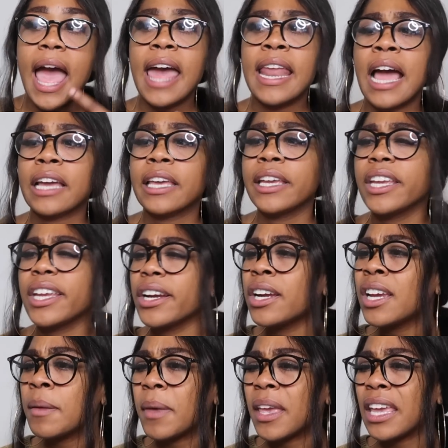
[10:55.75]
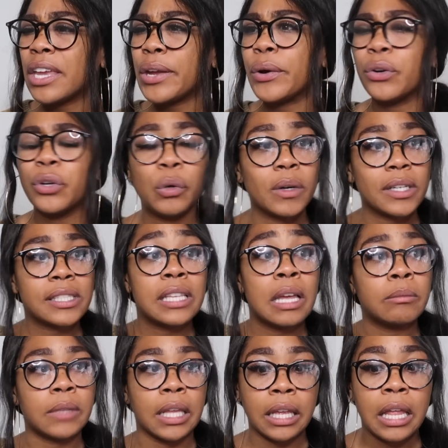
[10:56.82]
And I could hear him in here doing
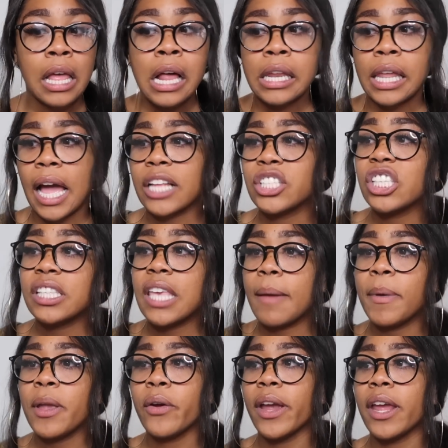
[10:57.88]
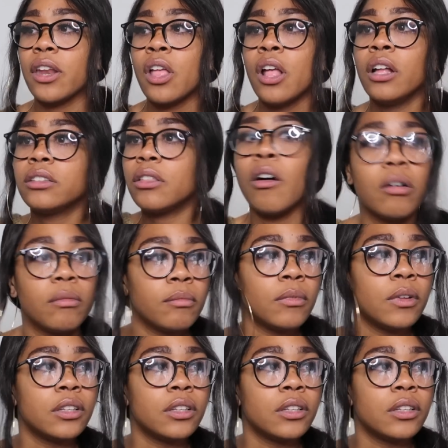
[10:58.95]
something. Like I just kept hearing thump,